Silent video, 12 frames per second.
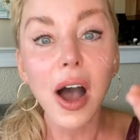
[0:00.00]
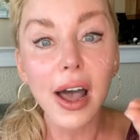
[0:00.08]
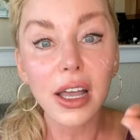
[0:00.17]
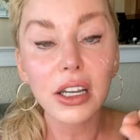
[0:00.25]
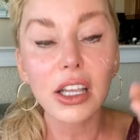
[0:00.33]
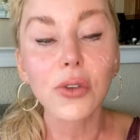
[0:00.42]

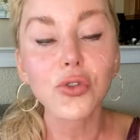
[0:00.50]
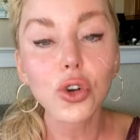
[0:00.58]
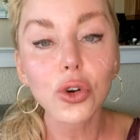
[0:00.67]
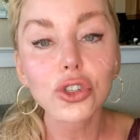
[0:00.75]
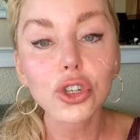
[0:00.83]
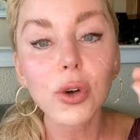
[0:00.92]
But if
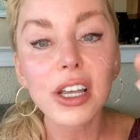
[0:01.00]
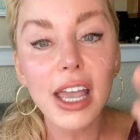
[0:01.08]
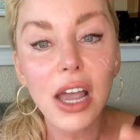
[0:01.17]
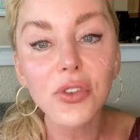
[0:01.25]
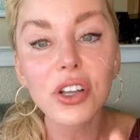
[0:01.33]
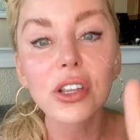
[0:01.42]
you're
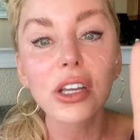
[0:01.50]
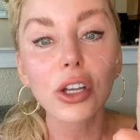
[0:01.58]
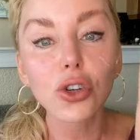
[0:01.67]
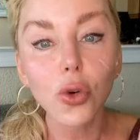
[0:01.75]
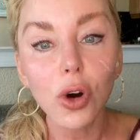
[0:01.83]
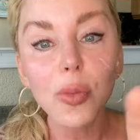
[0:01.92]
doing everything
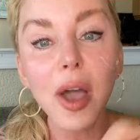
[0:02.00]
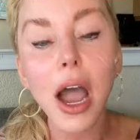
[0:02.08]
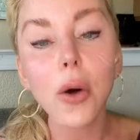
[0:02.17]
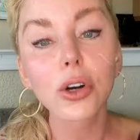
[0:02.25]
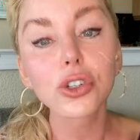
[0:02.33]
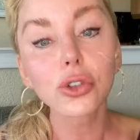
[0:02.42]
in your
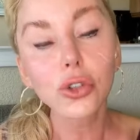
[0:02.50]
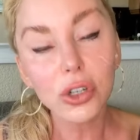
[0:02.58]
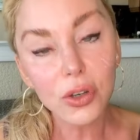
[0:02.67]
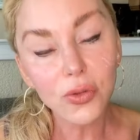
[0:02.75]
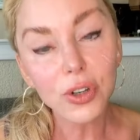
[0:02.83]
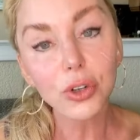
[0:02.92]
power to
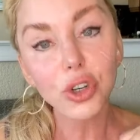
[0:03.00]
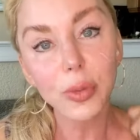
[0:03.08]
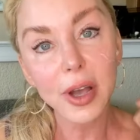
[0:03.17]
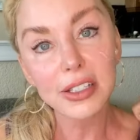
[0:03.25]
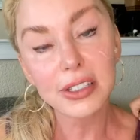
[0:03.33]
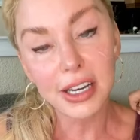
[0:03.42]
look and feel
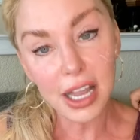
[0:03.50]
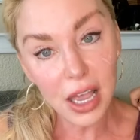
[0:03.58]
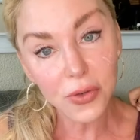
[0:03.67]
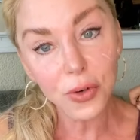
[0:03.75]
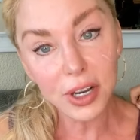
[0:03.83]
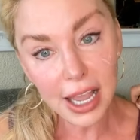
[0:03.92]
your best at
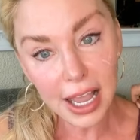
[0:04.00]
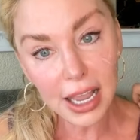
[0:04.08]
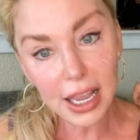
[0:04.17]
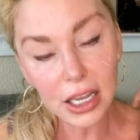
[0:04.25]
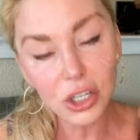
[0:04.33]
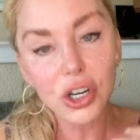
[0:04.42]
every
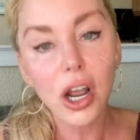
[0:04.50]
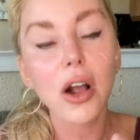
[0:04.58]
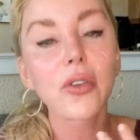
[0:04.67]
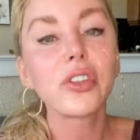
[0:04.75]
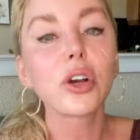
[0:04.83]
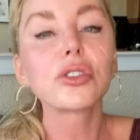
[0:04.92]
age,
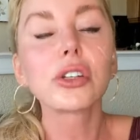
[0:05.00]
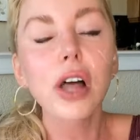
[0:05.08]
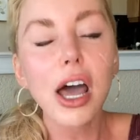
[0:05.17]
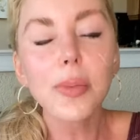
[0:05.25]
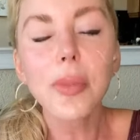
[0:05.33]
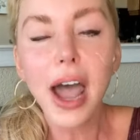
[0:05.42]
there's a
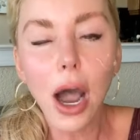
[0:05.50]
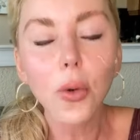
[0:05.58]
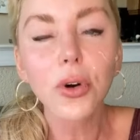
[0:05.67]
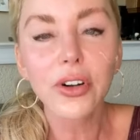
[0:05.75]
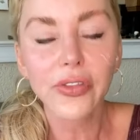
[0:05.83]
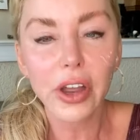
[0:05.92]
lot of
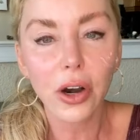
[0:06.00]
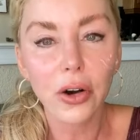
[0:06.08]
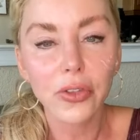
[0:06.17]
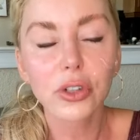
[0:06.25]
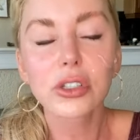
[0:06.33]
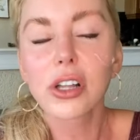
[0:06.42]
power in
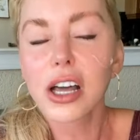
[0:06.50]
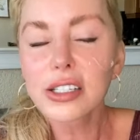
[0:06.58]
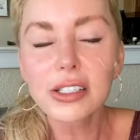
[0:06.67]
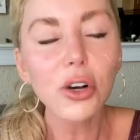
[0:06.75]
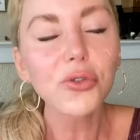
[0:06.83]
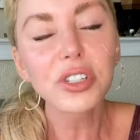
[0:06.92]
there. There's a lot
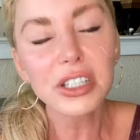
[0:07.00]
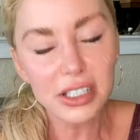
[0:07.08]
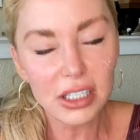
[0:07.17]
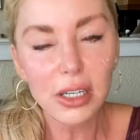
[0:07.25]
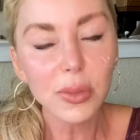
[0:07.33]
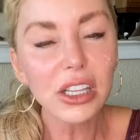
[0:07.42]
of self
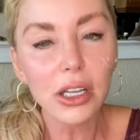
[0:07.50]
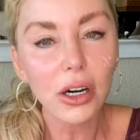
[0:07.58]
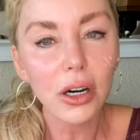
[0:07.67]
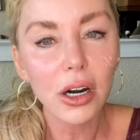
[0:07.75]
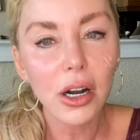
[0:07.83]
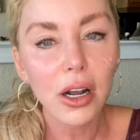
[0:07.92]
esteem in
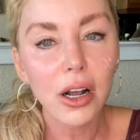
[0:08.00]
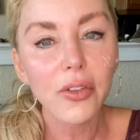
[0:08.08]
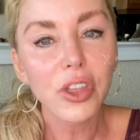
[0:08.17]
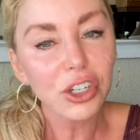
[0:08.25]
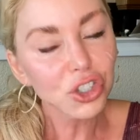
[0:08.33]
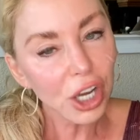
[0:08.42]
there
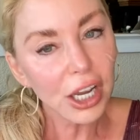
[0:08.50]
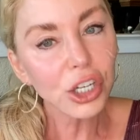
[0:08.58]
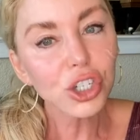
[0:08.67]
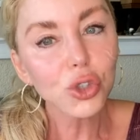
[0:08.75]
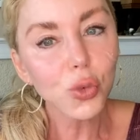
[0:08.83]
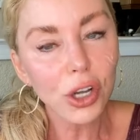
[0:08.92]
that
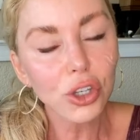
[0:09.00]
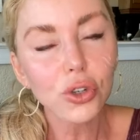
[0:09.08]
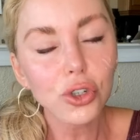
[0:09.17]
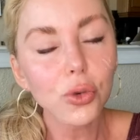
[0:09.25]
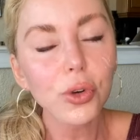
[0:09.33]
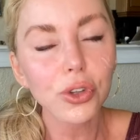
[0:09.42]
changes what
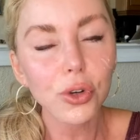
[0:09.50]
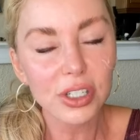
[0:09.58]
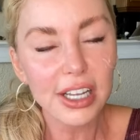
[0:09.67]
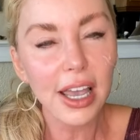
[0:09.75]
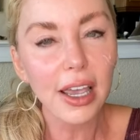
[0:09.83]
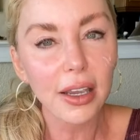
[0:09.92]
you do with your
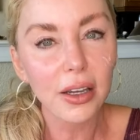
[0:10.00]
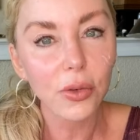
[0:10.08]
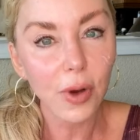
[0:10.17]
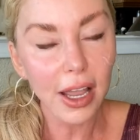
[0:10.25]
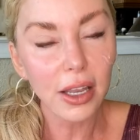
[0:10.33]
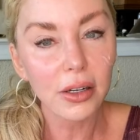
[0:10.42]
day,
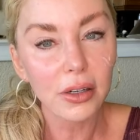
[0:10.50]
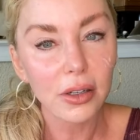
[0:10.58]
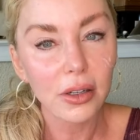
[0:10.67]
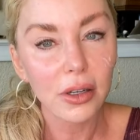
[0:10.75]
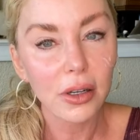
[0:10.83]
right?